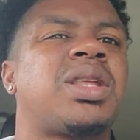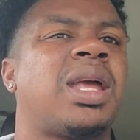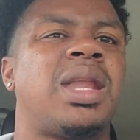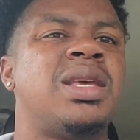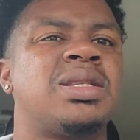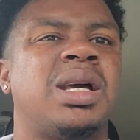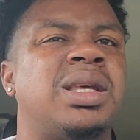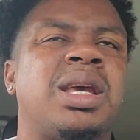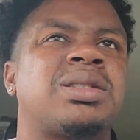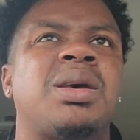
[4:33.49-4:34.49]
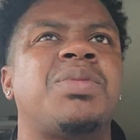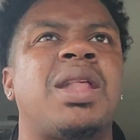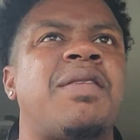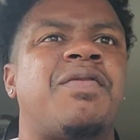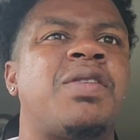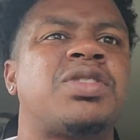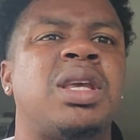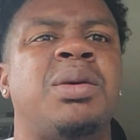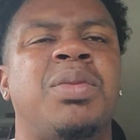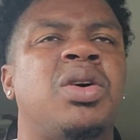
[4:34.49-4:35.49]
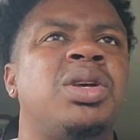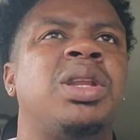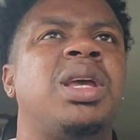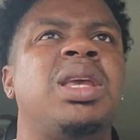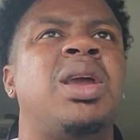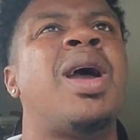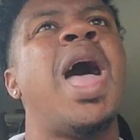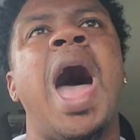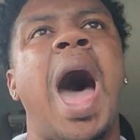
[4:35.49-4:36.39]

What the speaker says: thinking that he's going to get something like $15 million a year,